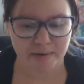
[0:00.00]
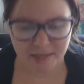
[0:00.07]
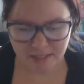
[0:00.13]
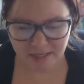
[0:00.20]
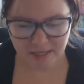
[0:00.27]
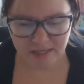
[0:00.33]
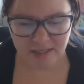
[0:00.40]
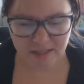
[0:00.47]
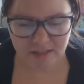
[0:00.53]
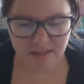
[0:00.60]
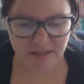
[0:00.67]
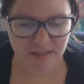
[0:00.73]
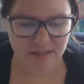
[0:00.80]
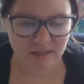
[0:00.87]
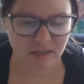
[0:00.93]
at night
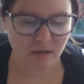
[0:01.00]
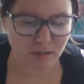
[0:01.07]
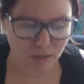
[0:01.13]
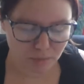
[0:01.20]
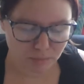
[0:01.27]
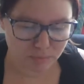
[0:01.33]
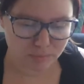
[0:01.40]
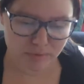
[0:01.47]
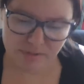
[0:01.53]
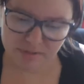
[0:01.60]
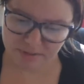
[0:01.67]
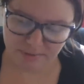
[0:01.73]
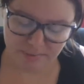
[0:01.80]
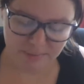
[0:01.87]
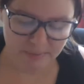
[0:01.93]
alone.
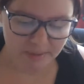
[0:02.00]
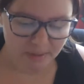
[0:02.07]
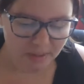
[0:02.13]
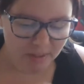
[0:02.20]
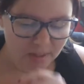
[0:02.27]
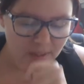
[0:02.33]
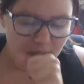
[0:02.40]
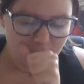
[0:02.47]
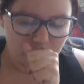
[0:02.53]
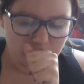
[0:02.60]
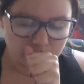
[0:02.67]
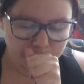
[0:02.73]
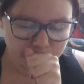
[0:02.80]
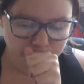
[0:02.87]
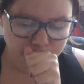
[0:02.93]
So,
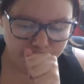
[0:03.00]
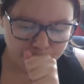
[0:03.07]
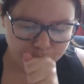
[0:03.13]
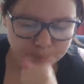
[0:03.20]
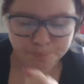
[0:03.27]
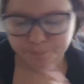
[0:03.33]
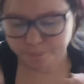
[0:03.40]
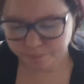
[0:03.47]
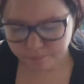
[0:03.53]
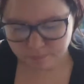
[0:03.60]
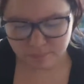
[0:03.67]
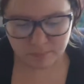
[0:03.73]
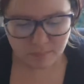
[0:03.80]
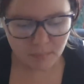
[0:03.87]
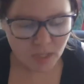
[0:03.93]
you
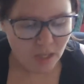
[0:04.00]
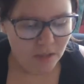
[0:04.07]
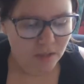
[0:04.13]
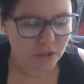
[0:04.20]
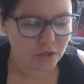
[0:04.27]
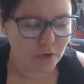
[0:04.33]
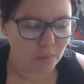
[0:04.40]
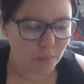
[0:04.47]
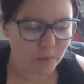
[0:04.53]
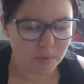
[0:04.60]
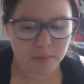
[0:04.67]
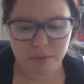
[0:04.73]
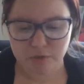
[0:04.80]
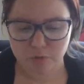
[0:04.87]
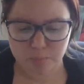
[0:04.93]
know, we
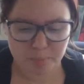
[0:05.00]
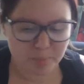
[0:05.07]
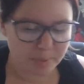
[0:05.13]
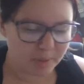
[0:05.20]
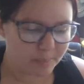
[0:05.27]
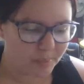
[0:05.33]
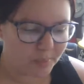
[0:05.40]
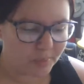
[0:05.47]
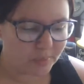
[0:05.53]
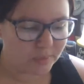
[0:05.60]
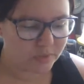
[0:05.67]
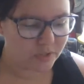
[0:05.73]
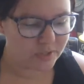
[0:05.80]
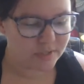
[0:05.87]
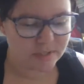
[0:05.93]
were a group of people
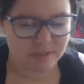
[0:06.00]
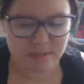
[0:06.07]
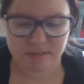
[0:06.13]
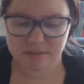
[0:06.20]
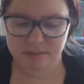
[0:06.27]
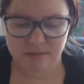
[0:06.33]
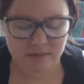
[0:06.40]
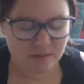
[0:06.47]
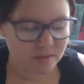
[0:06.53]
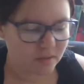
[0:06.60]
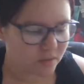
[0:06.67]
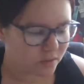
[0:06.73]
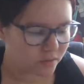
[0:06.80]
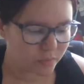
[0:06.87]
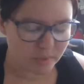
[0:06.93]
just
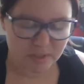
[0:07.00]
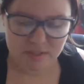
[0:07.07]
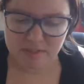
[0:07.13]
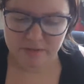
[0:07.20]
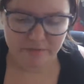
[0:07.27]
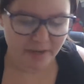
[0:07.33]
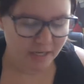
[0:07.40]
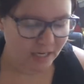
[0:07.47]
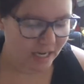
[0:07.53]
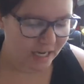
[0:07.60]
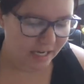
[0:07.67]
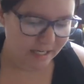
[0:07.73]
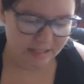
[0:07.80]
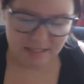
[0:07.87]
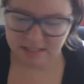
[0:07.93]
doing stuff at
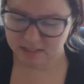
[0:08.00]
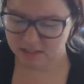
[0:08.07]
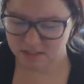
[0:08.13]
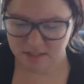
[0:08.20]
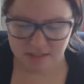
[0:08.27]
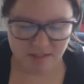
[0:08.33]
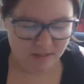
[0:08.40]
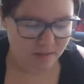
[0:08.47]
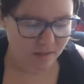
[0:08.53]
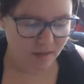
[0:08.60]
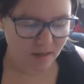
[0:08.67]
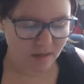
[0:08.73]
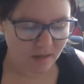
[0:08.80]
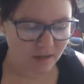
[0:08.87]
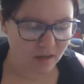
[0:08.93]
night, like just
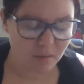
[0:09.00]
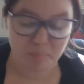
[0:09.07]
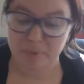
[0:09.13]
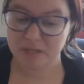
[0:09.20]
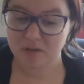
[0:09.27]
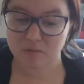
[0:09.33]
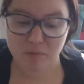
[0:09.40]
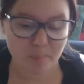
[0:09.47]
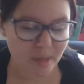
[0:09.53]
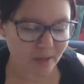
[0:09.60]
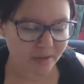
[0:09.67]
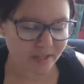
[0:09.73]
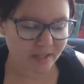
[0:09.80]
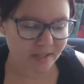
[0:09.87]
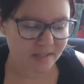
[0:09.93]
being
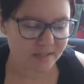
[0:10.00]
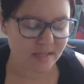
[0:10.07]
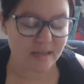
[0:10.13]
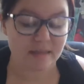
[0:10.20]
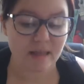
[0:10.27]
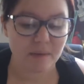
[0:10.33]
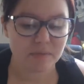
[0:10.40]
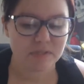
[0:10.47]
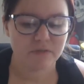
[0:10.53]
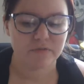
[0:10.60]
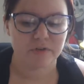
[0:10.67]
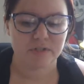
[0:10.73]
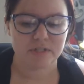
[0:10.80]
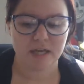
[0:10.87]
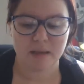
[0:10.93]
rebellious. And that was the
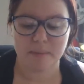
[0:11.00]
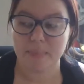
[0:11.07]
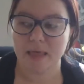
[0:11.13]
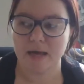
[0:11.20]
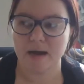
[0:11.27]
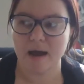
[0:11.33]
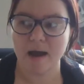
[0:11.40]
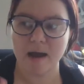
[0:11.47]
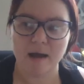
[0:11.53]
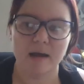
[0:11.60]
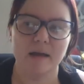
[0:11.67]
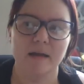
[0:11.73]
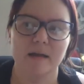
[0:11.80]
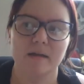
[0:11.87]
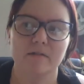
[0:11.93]
first time that
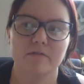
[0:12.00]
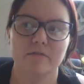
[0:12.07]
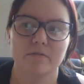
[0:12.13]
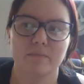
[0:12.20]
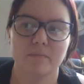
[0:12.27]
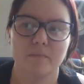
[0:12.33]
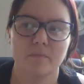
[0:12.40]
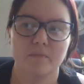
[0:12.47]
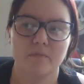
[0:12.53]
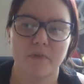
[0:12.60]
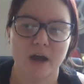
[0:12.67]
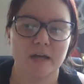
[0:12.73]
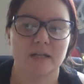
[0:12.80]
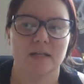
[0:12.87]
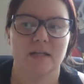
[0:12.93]
I
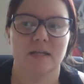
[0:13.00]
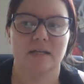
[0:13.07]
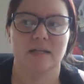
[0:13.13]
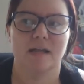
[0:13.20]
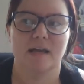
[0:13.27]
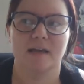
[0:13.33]
finally